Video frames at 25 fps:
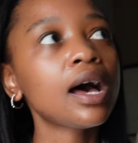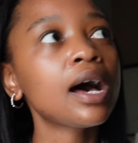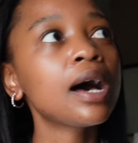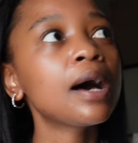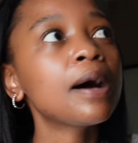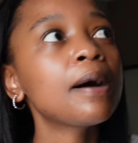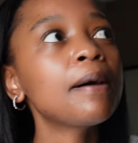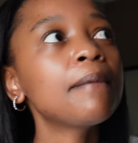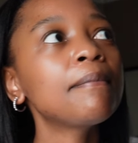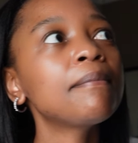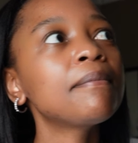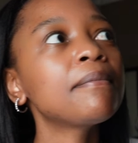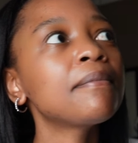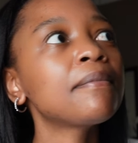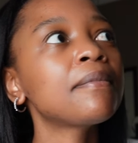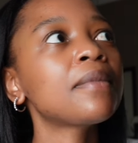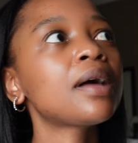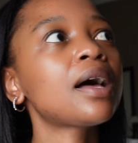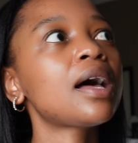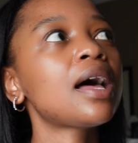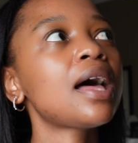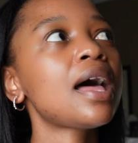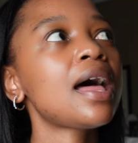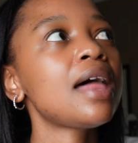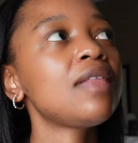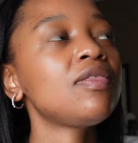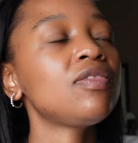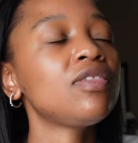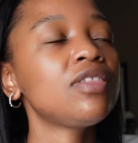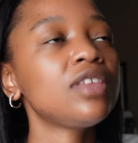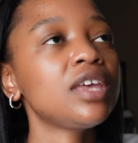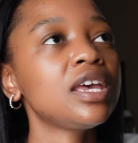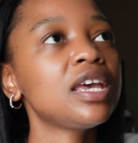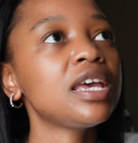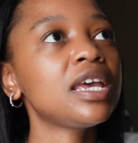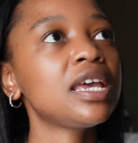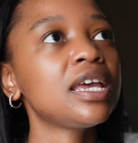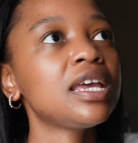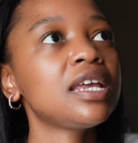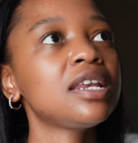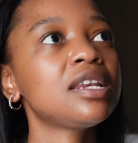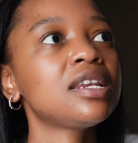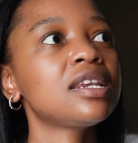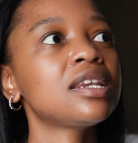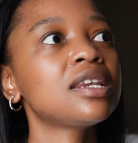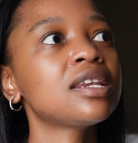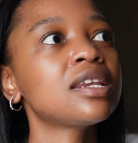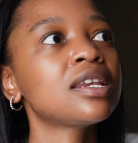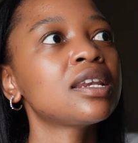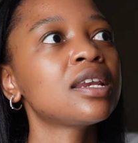And
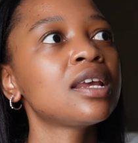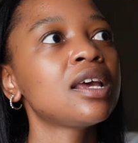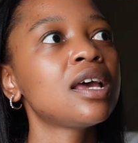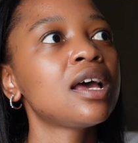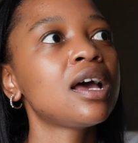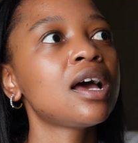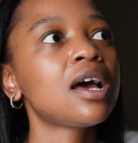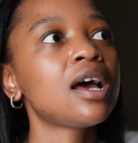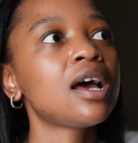then